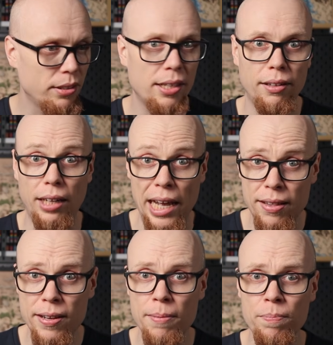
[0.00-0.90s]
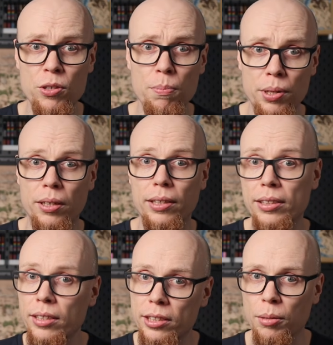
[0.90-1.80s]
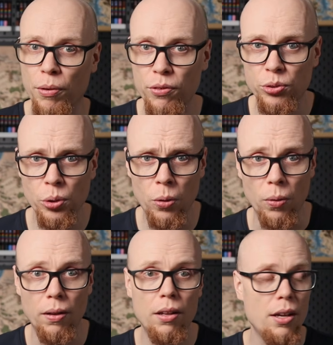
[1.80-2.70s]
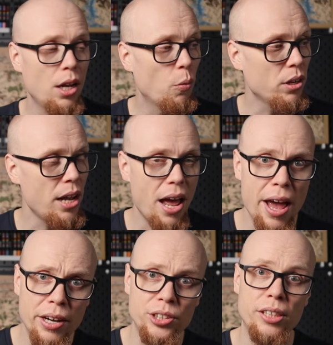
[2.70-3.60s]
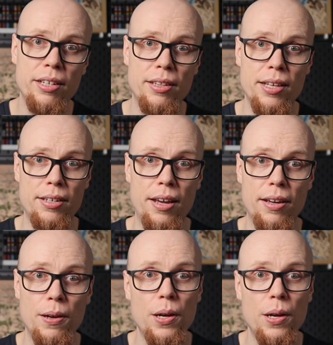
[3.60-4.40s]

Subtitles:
that led them to build a system of control? What action did they take?